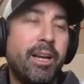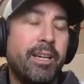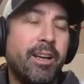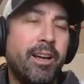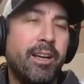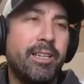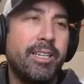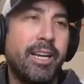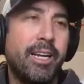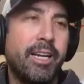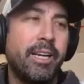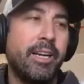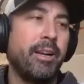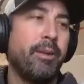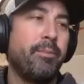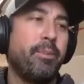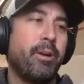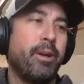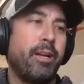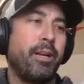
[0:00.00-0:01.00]
not take you
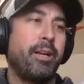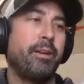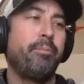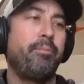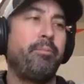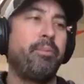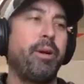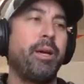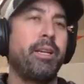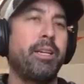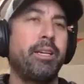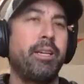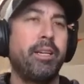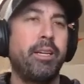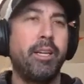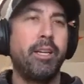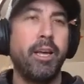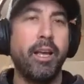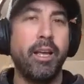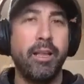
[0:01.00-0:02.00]
up on it, but
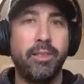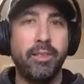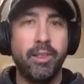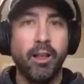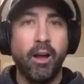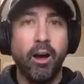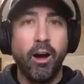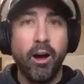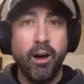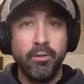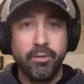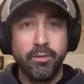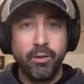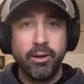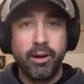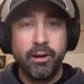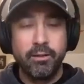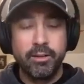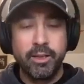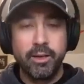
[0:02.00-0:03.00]
the offer
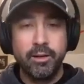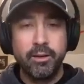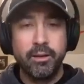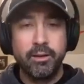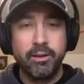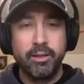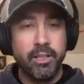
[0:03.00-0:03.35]
out there,